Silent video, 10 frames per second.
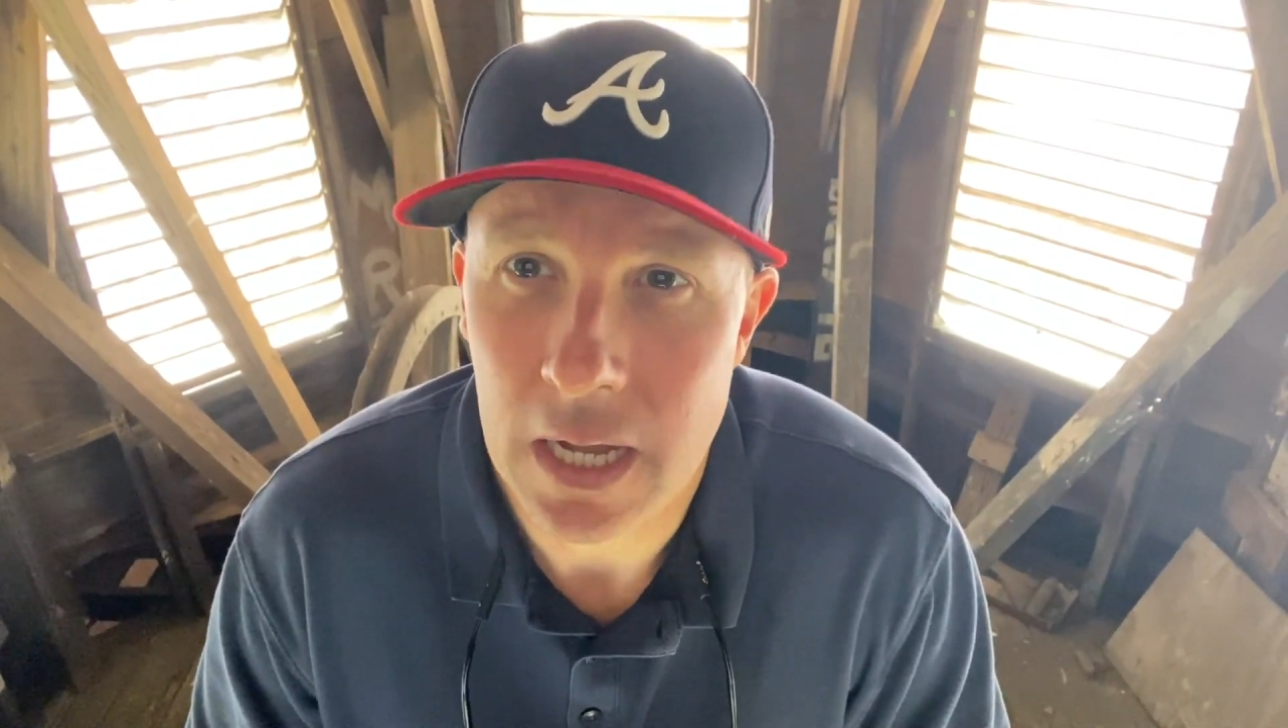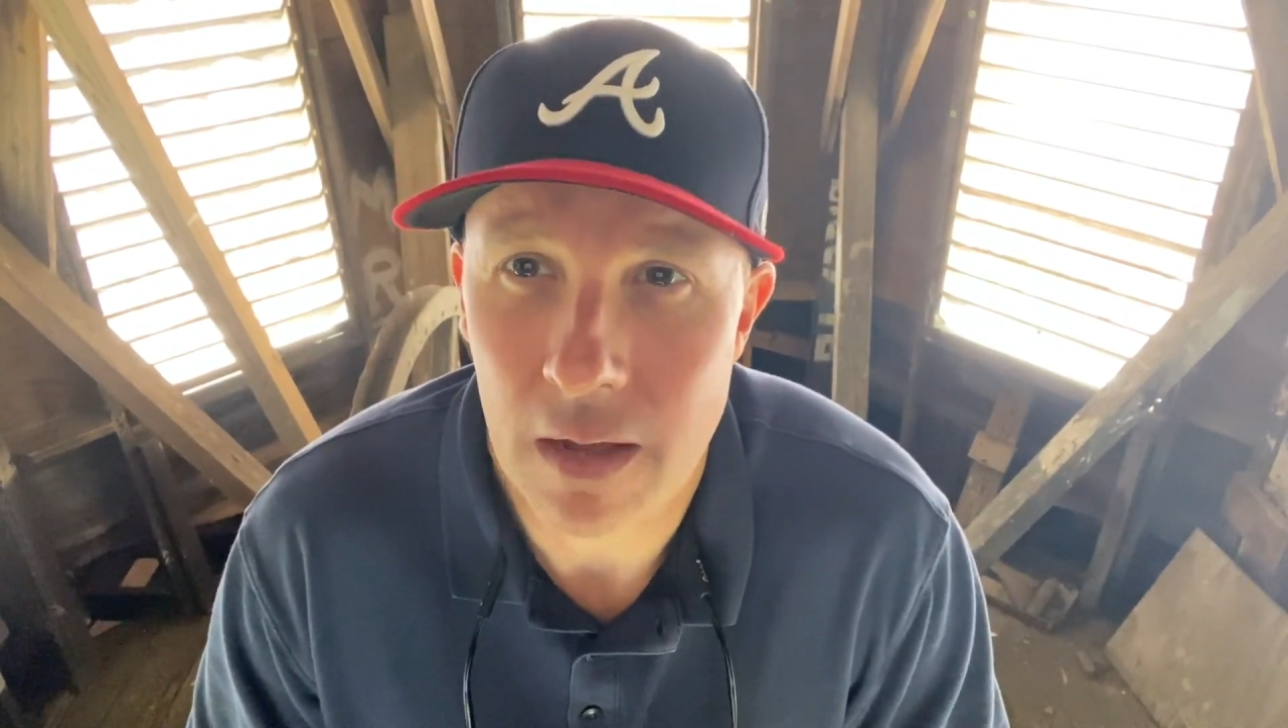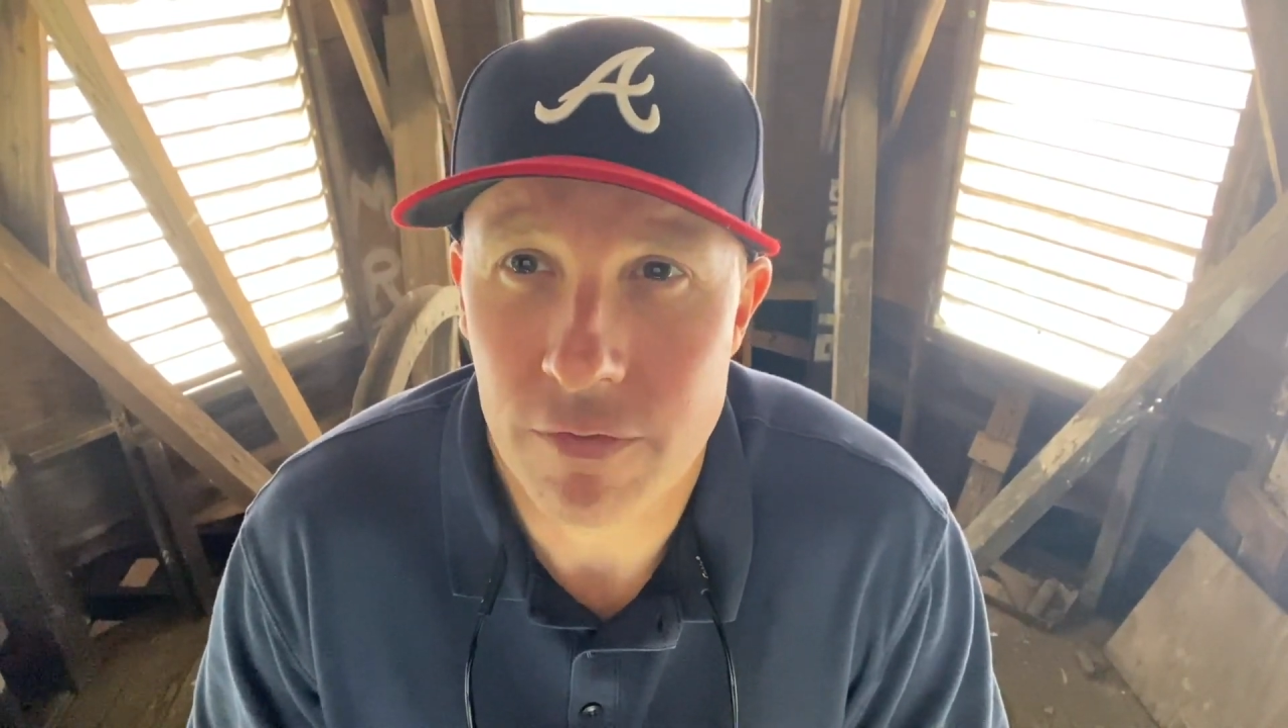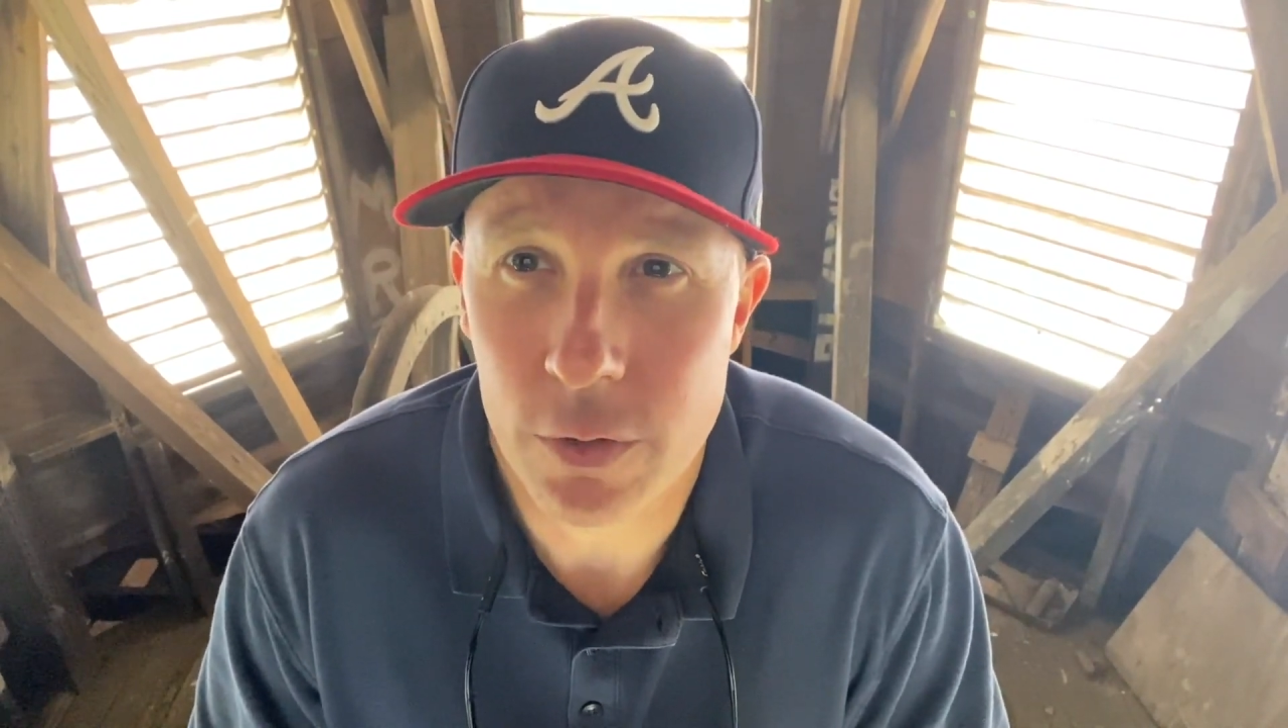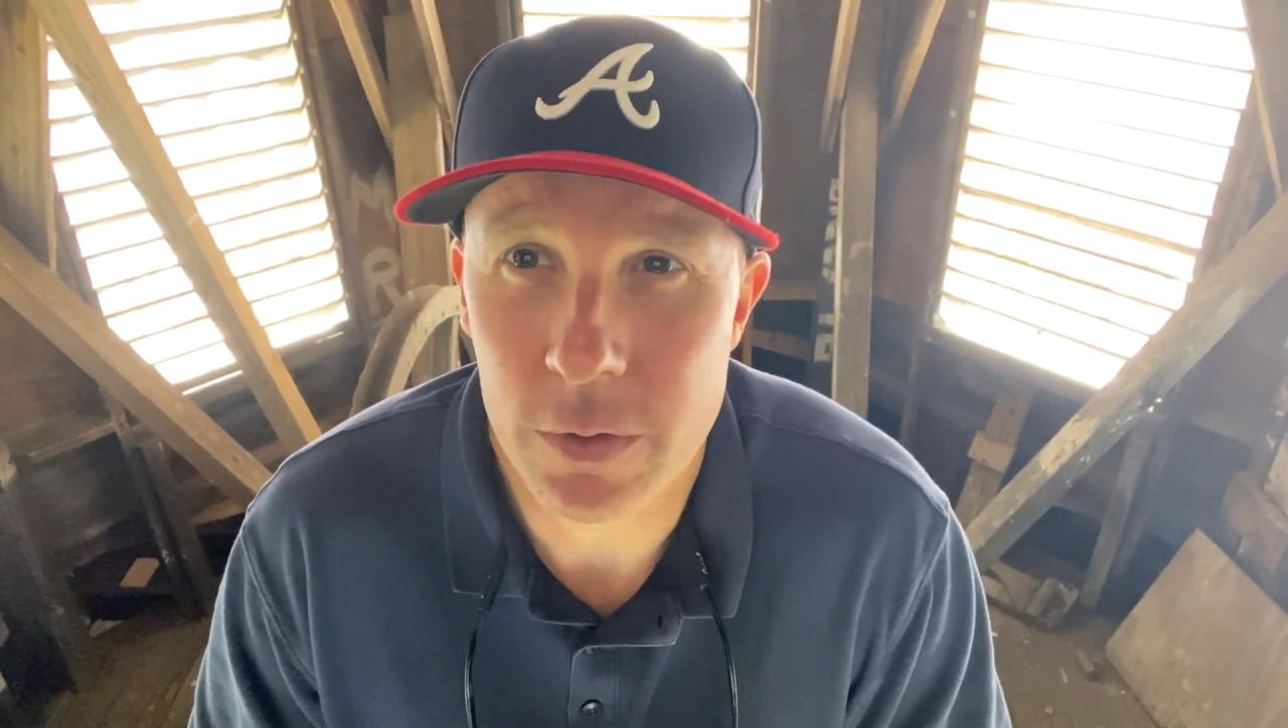
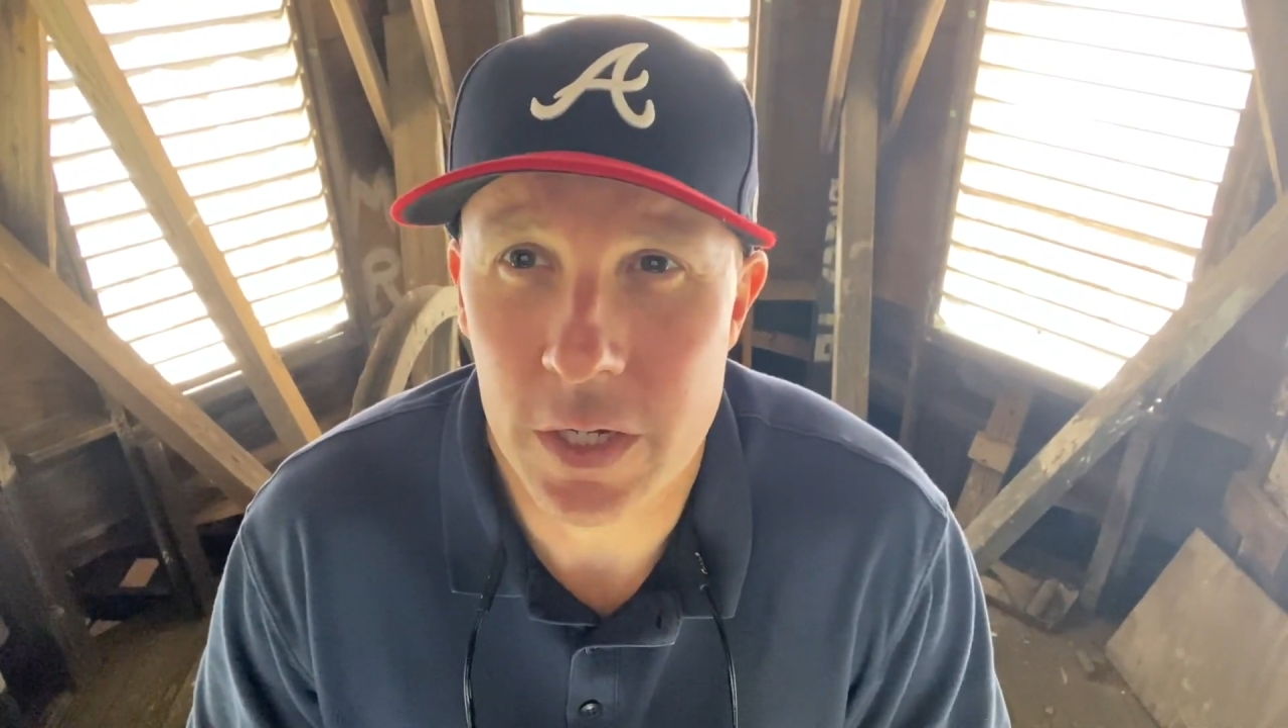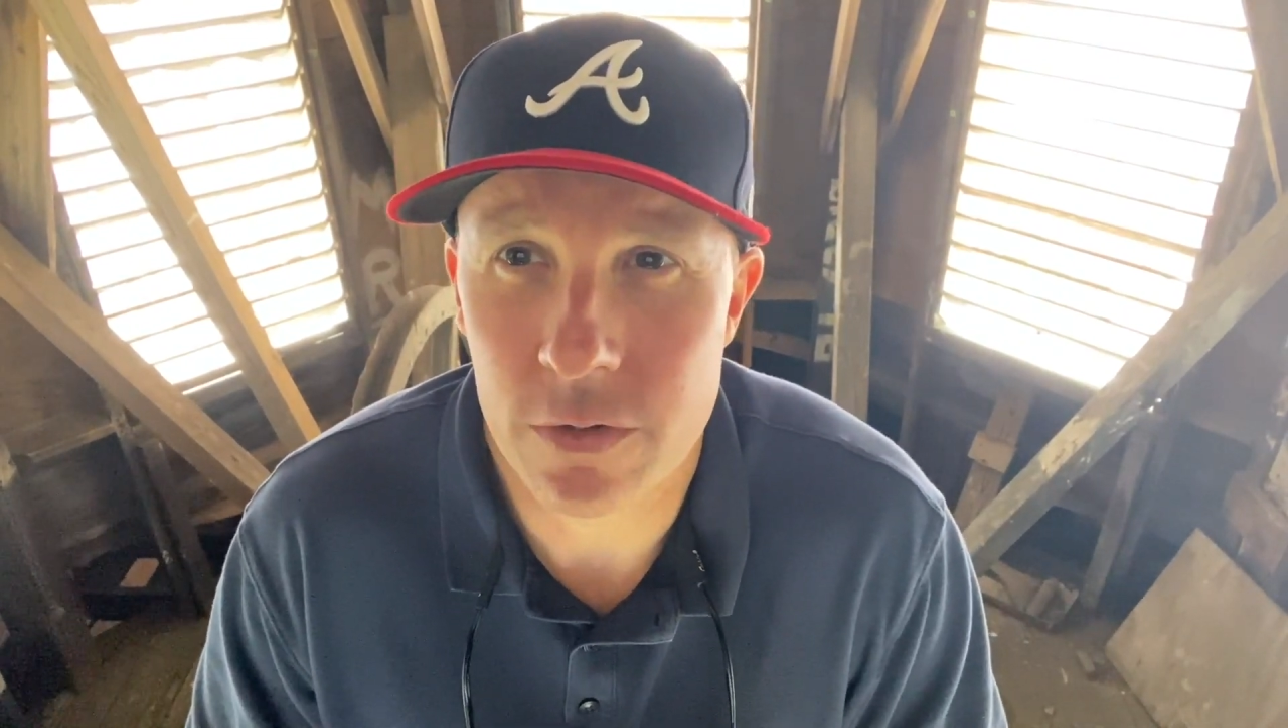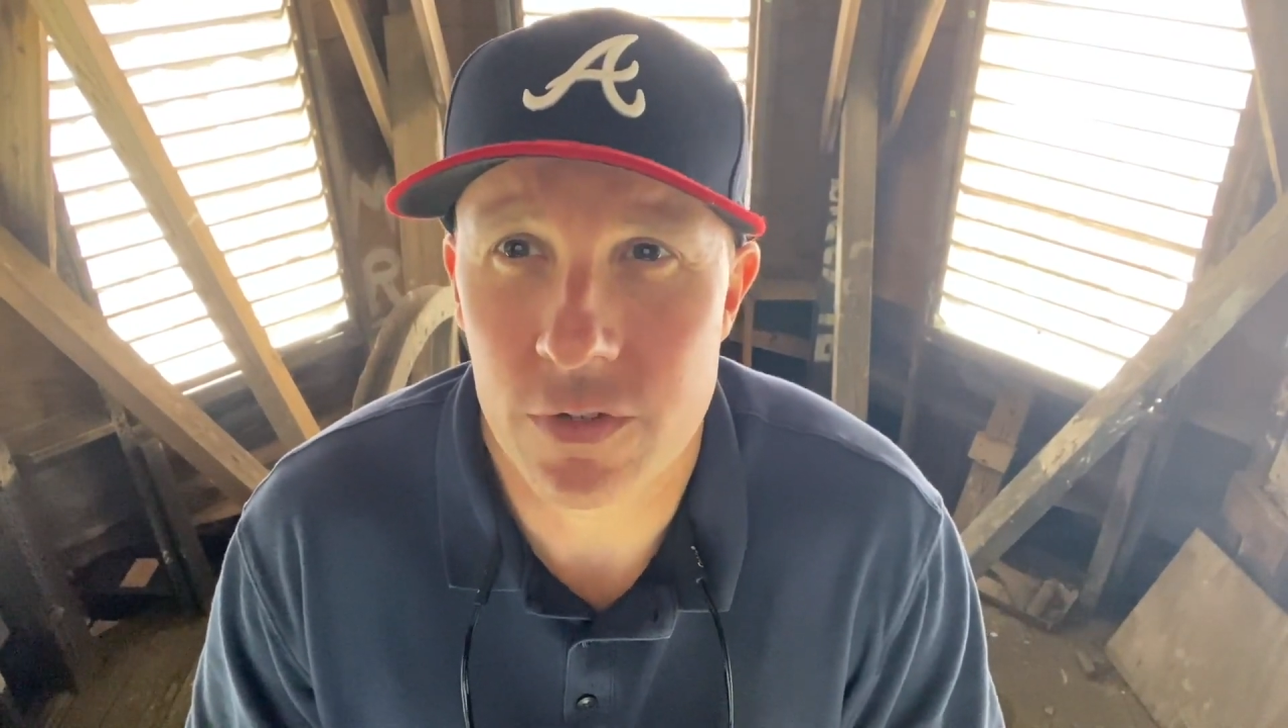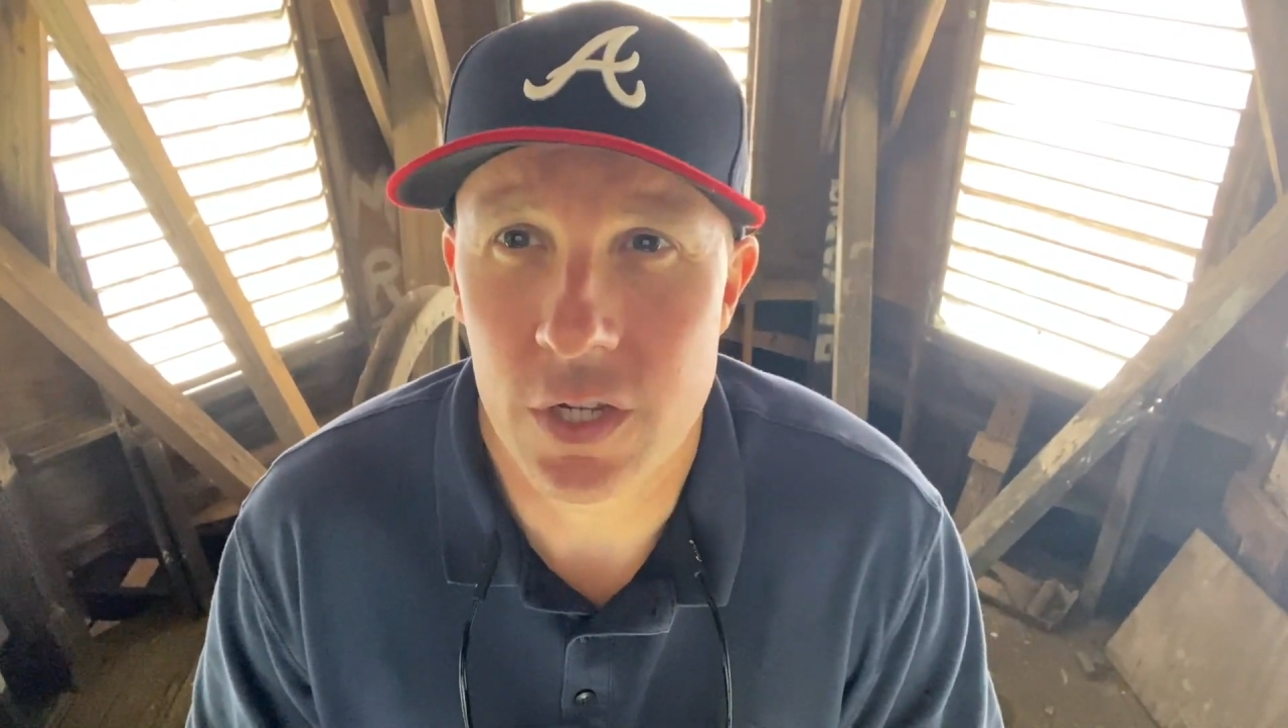a few years